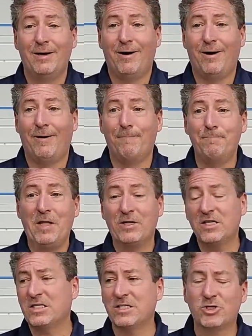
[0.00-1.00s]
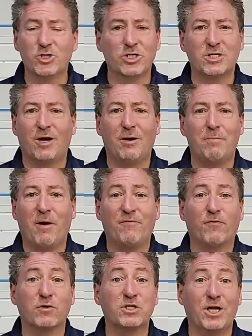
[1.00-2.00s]
Now, this is just my
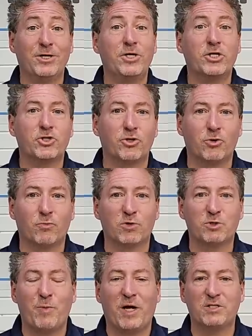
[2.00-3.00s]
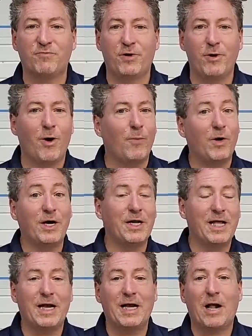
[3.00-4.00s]
first initial response video. I wanted to
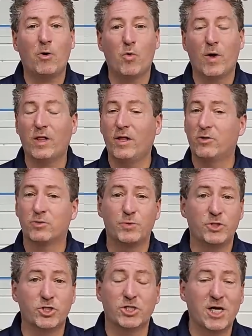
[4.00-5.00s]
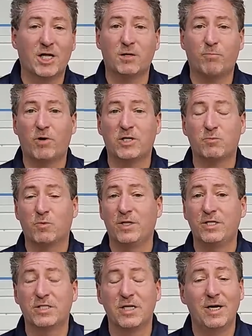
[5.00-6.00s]
get it out quickly because we just got the press
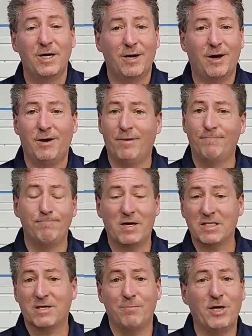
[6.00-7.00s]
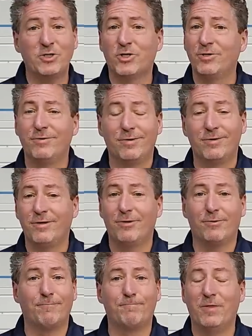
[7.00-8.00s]
release, as I mentioned,
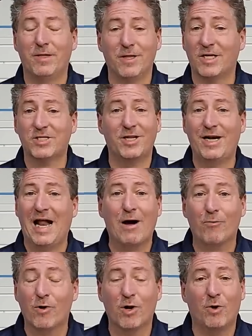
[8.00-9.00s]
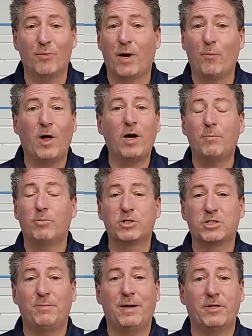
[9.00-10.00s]
less than an hour ago, and I wanted to put
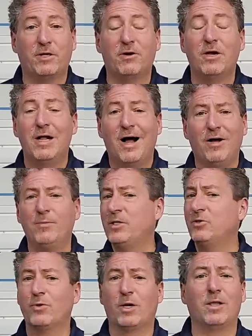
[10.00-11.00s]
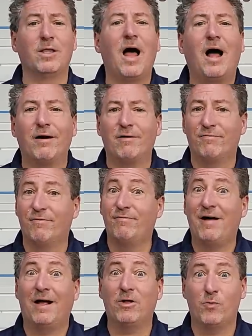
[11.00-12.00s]
something out there. I'm going to be doing a lot of
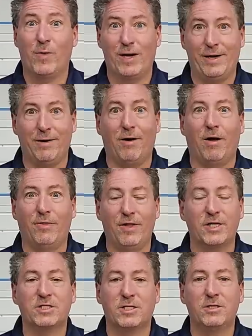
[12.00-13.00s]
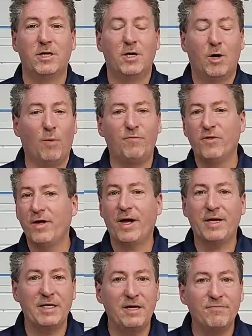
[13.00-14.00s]
evaluating on this, and hopefully I
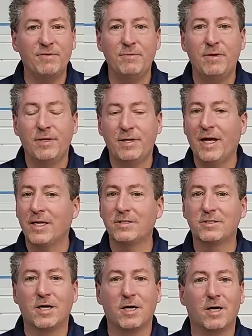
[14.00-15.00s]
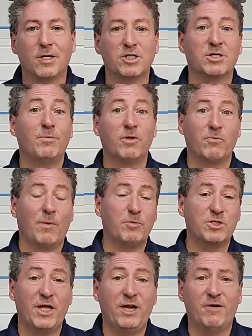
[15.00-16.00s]
could even get some of the
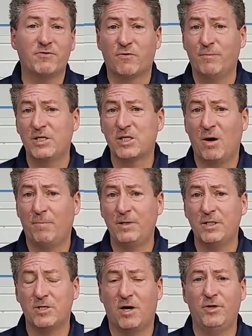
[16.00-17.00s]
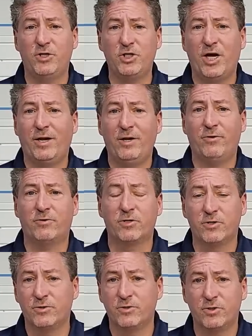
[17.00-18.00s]
representatives from these companies on the channel here
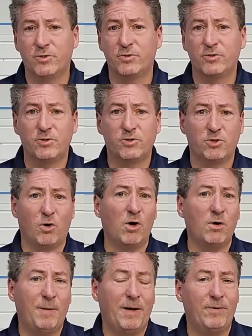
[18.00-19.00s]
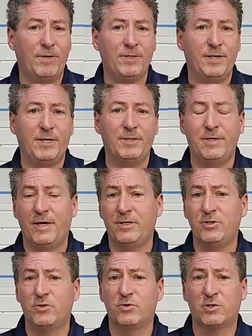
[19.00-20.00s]
to talk about it
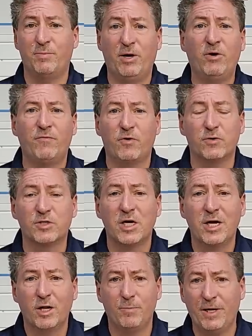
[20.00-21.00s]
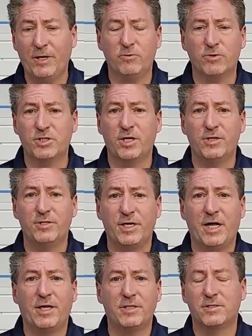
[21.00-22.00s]
and do some interviews. It'll be interesting to
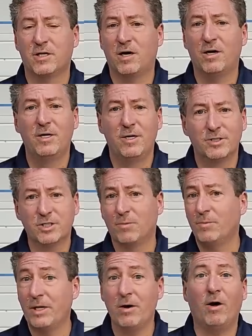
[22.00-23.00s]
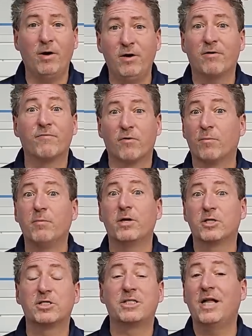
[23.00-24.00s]
get somebody on here for an
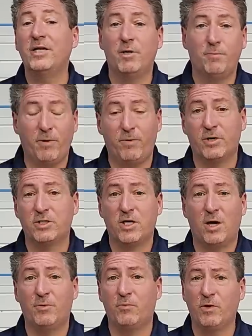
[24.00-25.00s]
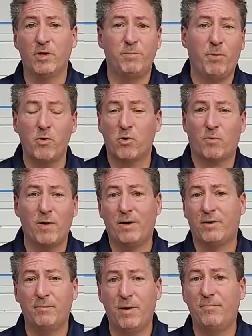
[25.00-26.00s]
extended period of time and really poke
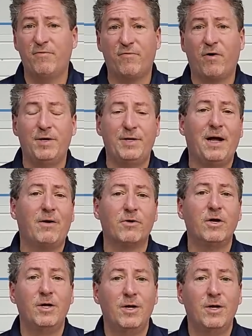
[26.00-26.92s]
around and maybe find out